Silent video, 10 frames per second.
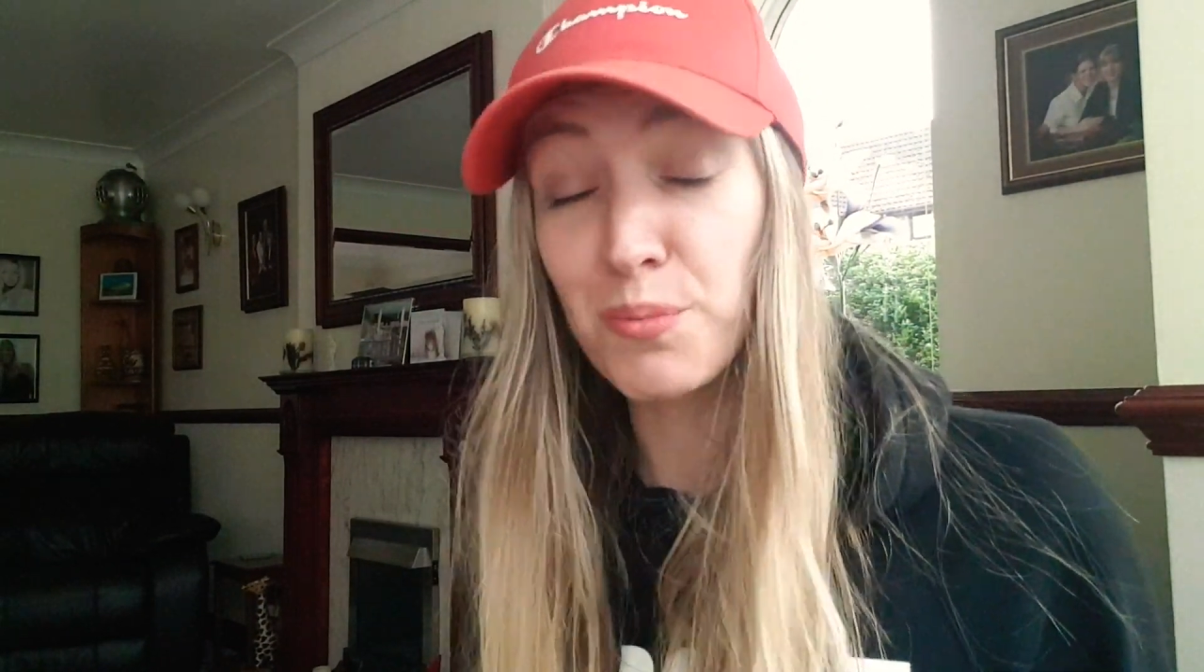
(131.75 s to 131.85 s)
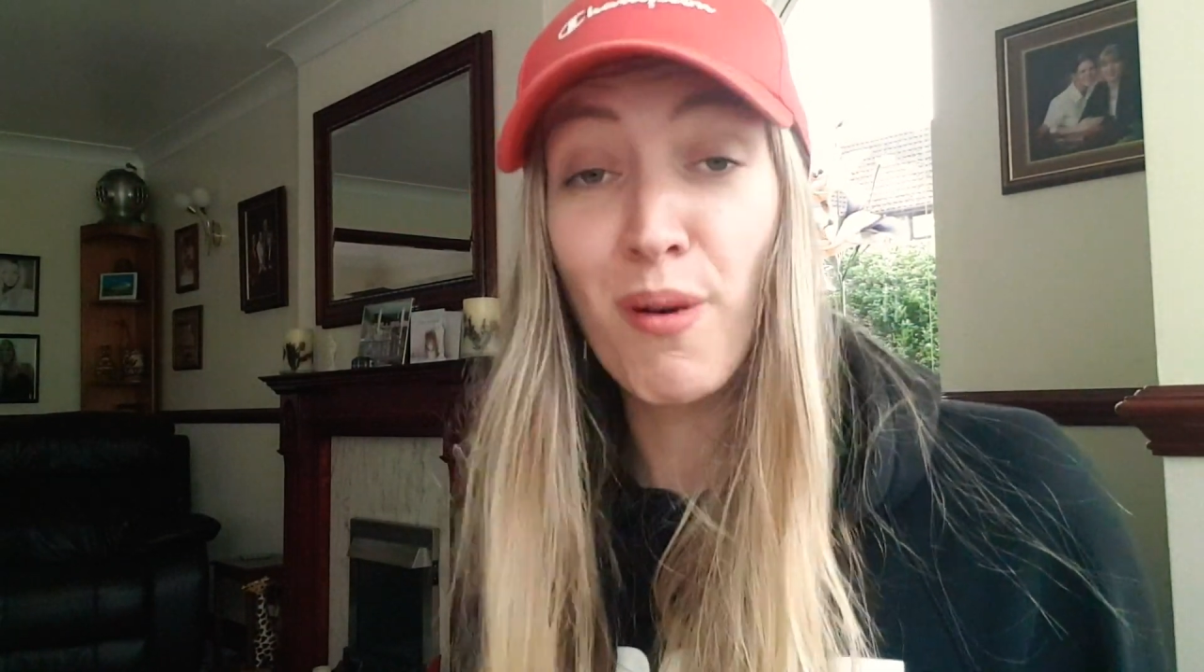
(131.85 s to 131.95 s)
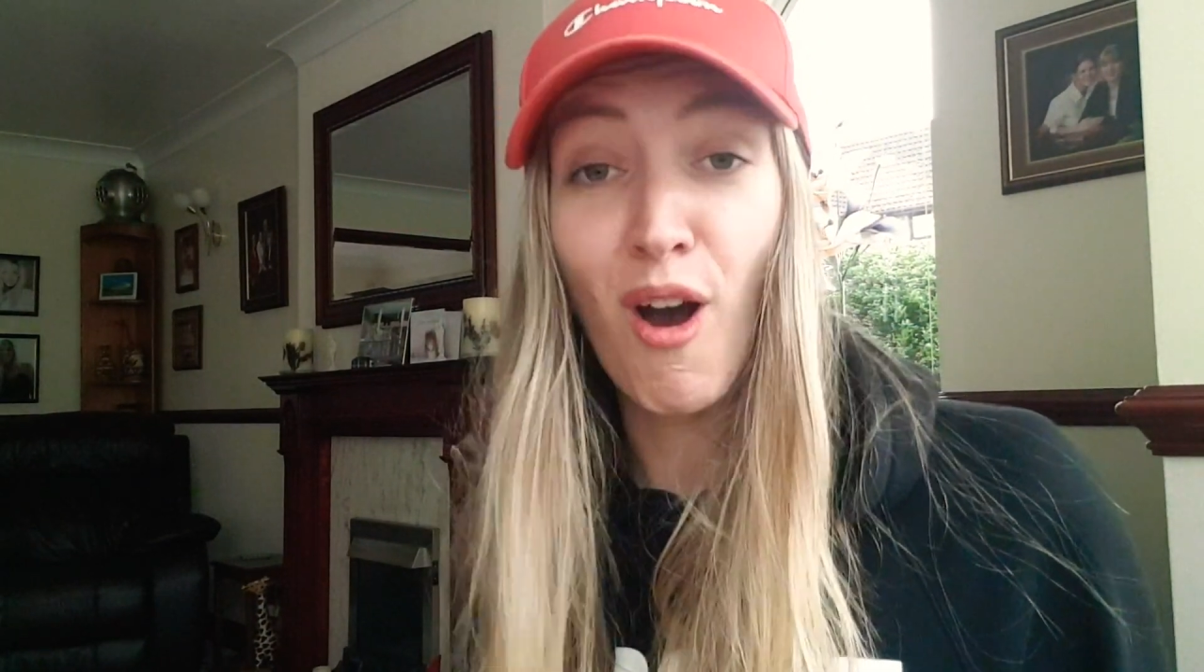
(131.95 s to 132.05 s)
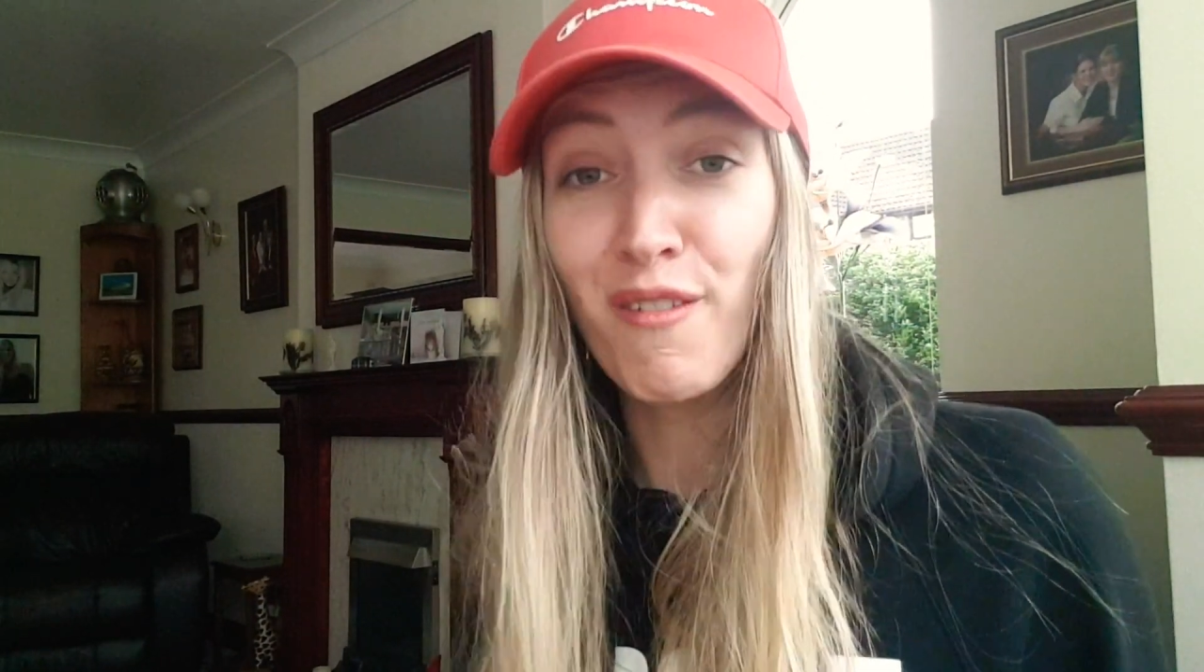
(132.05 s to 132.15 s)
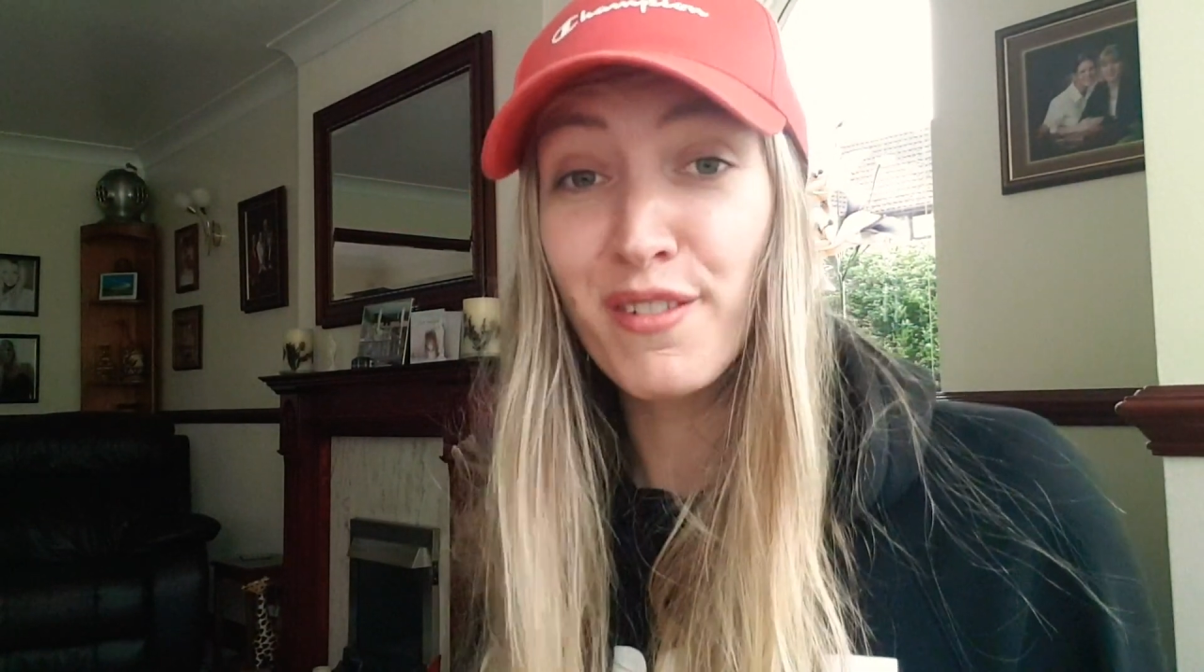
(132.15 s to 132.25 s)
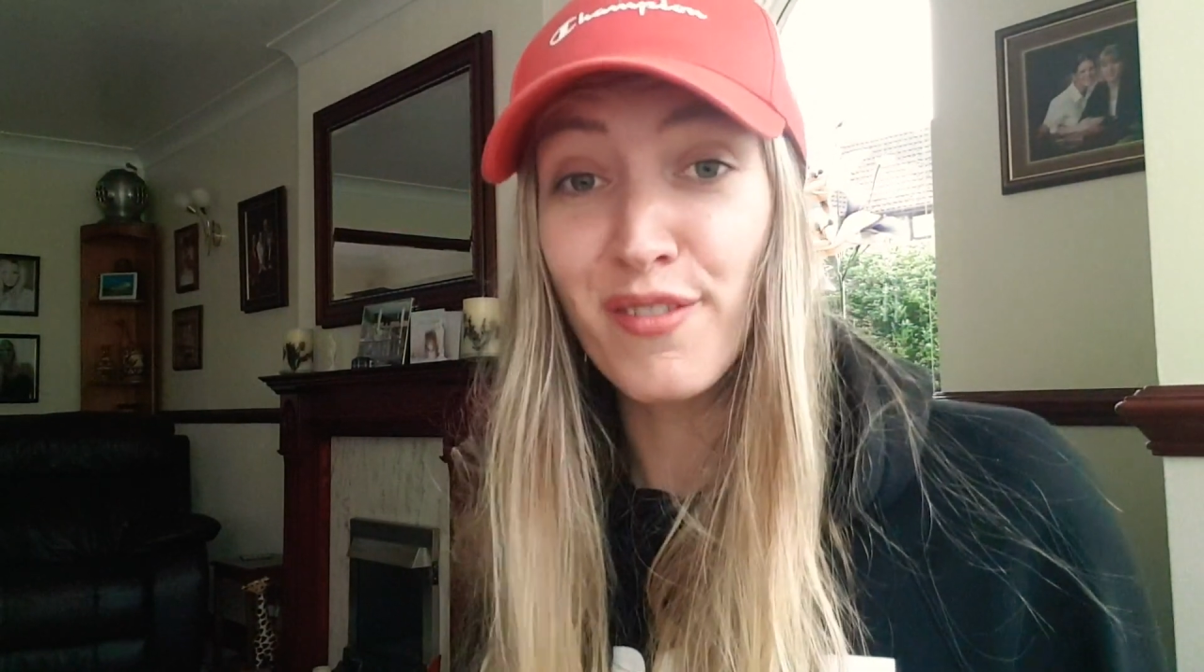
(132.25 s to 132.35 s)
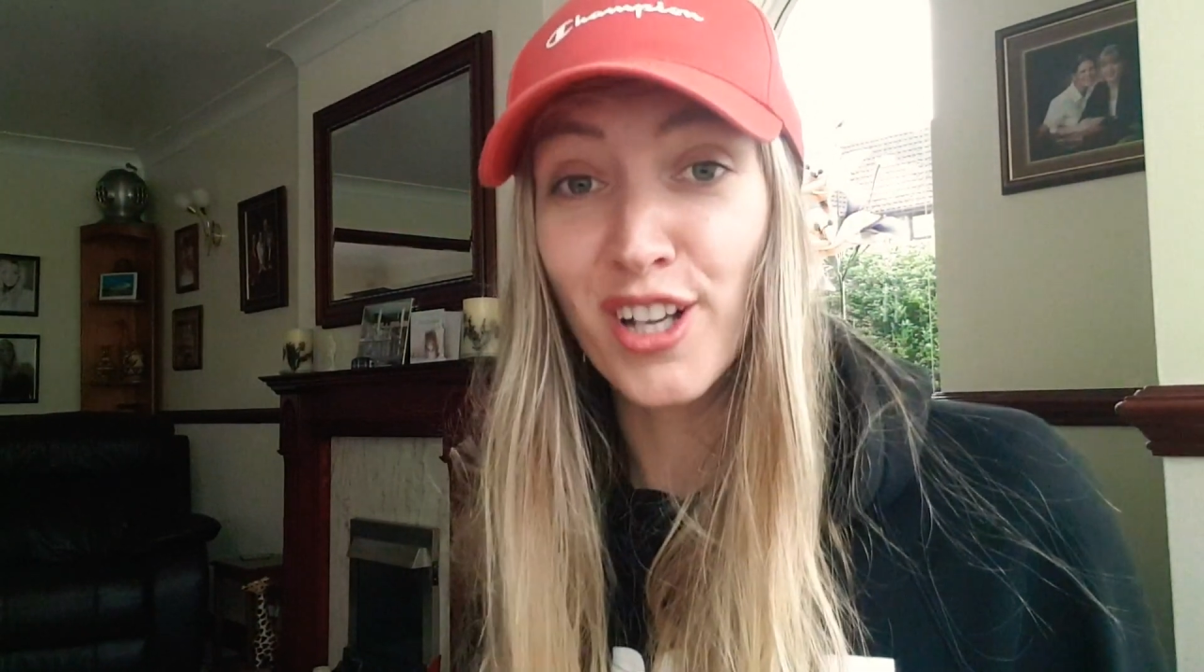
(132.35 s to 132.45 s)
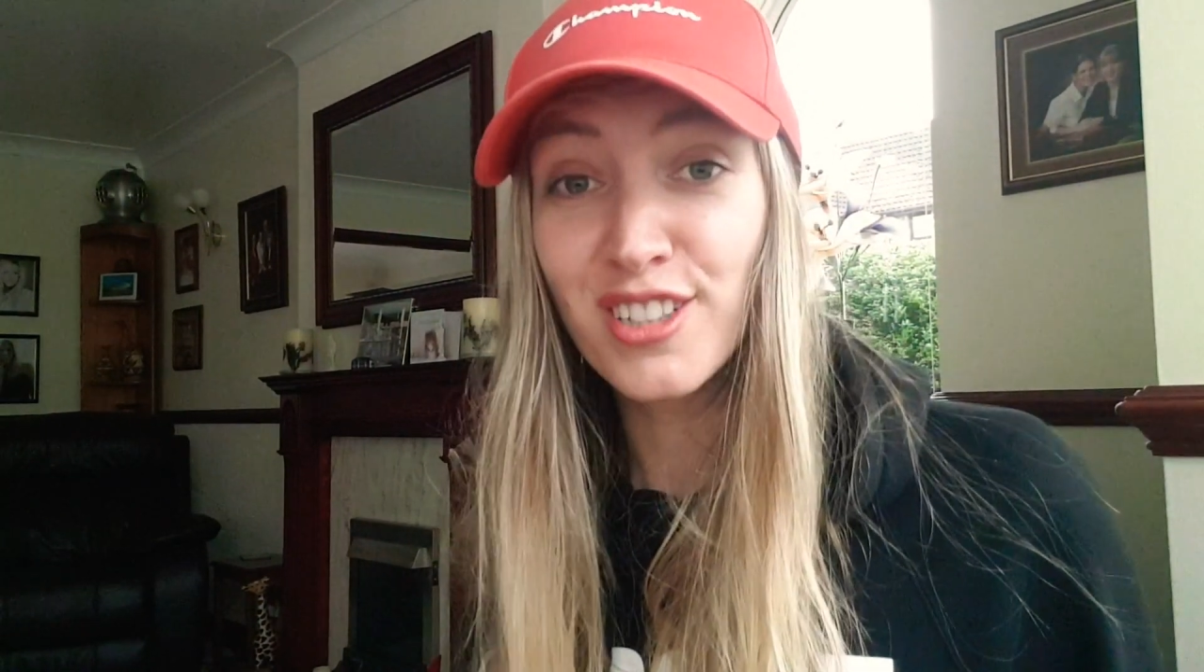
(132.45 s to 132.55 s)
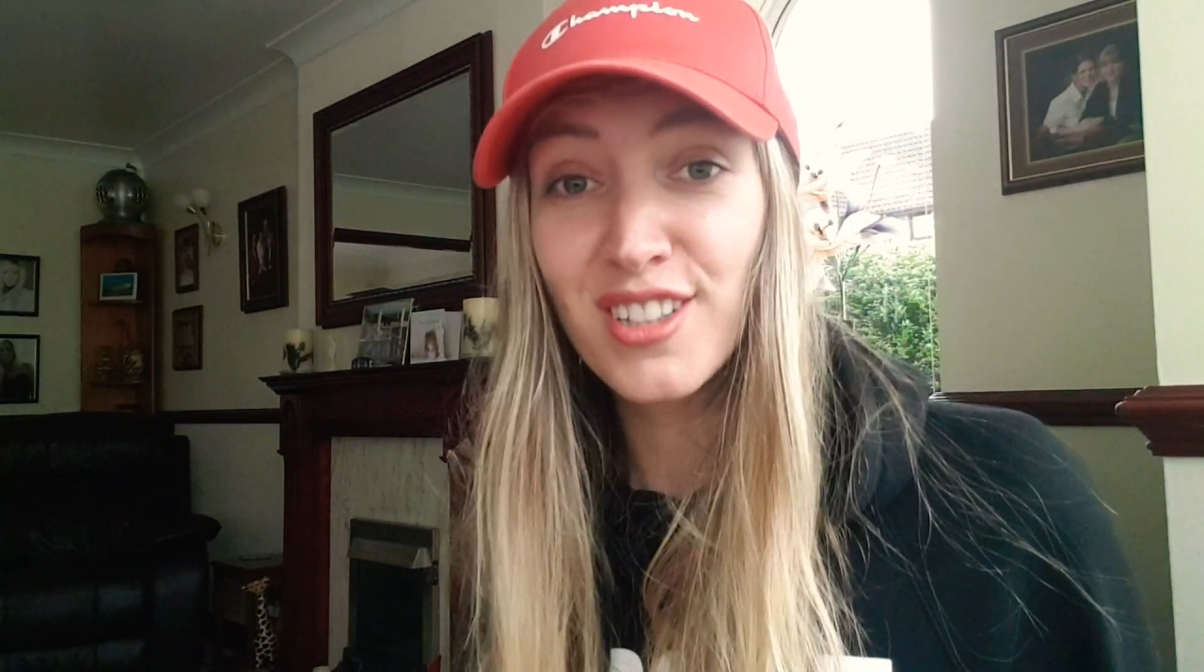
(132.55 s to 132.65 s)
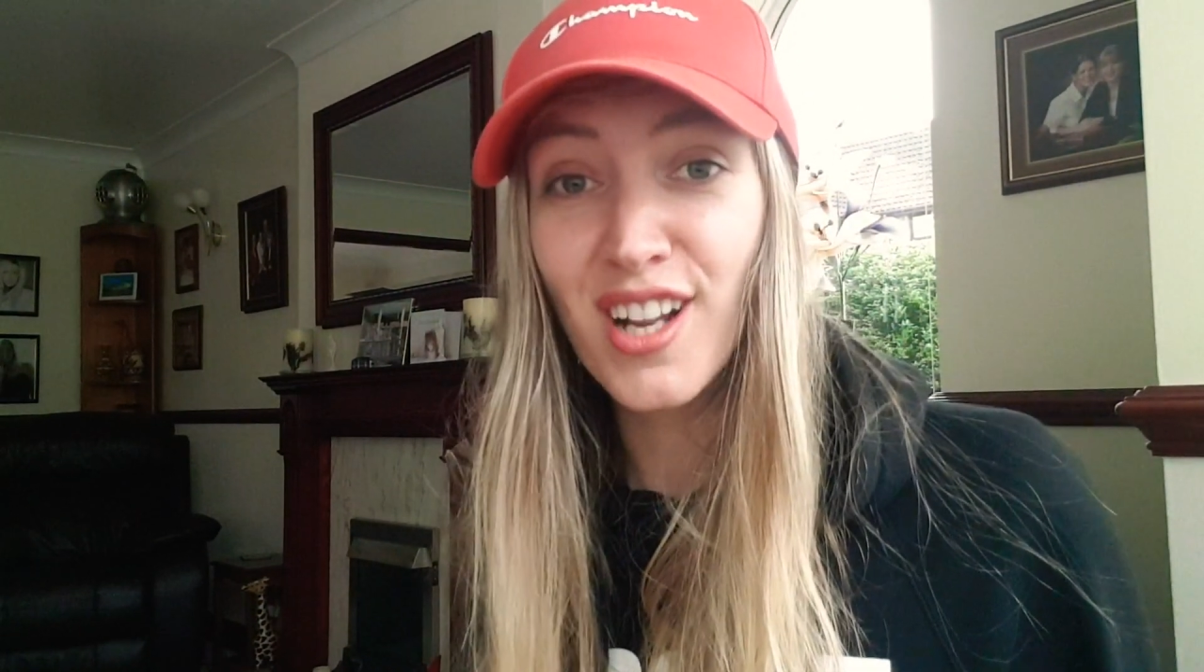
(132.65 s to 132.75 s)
part of the fun